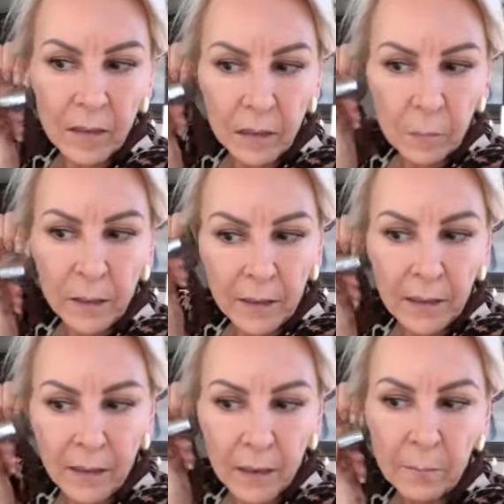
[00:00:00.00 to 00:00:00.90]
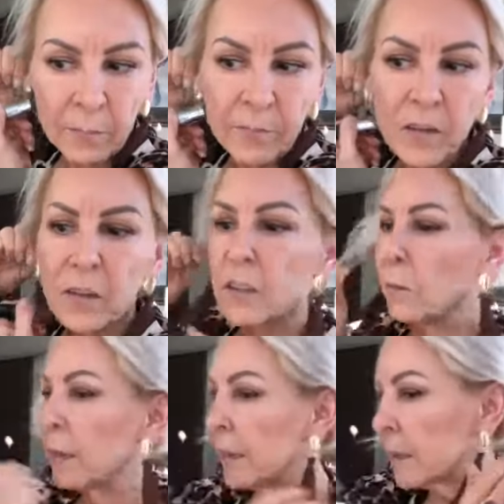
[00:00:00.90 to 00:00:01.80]
I'm gonna bring that up
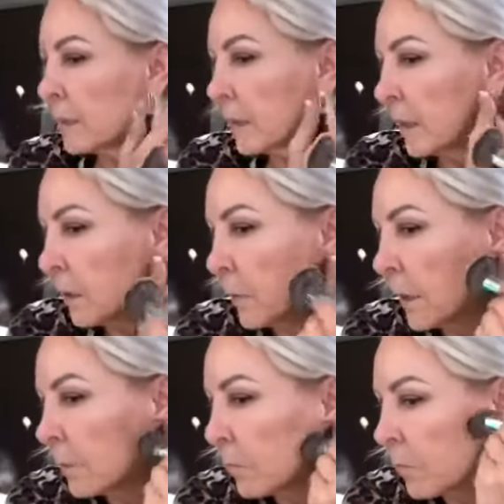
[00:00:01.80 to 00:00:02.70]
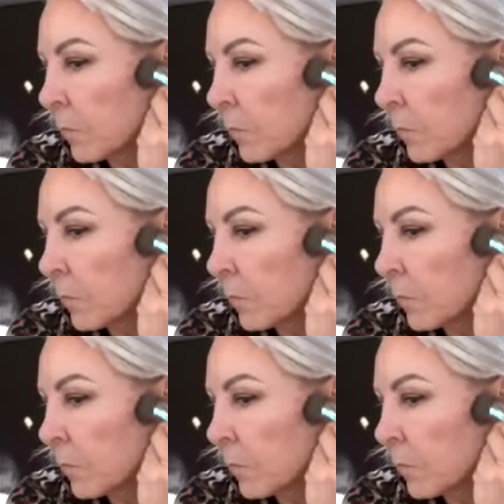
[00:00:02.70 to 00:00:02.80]
onto my ears a little bit.